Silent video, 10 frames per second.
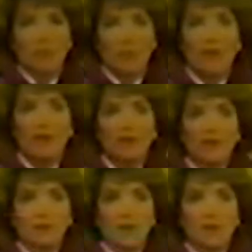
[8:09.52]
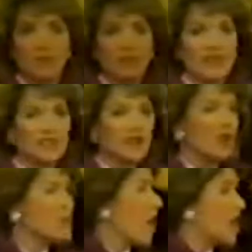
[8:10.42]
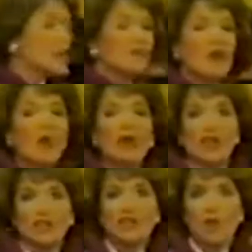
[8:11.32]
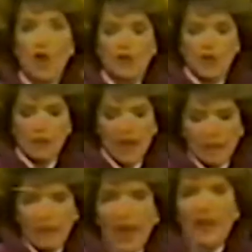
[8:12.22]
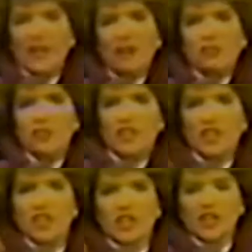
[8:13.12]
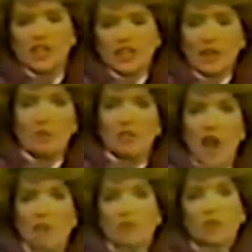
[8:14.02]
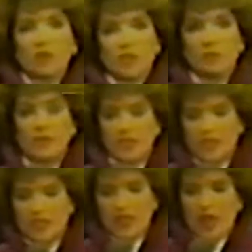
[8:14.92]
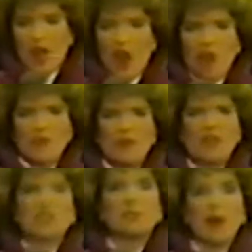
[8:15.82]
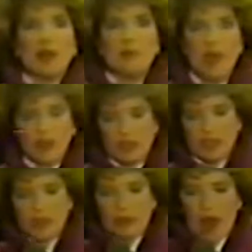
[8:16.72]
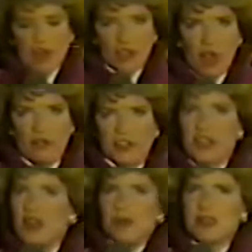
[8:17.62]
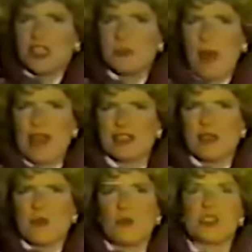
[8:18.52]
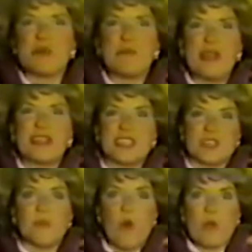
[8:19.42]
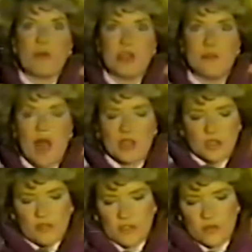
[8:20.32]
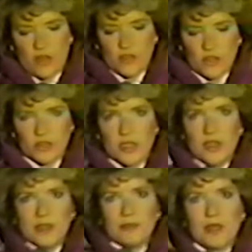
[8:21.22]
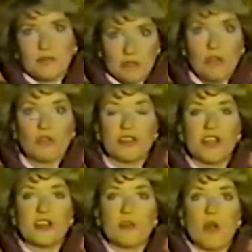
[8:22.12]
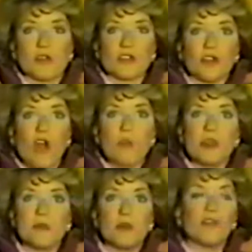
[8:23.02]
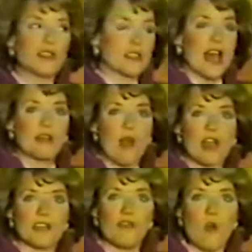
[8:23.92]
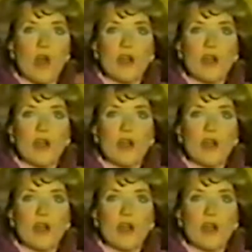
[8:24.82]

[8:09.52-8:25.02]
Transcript: preparing for tomorrow's feast, Rocky IV is drawing them in. Now, traditionally, summertime and the Christmas season are the biggest money makers at the box office. But this past summer was a big disappointment in box office revenues. But local theater owners are hoping that movies like Rocky IV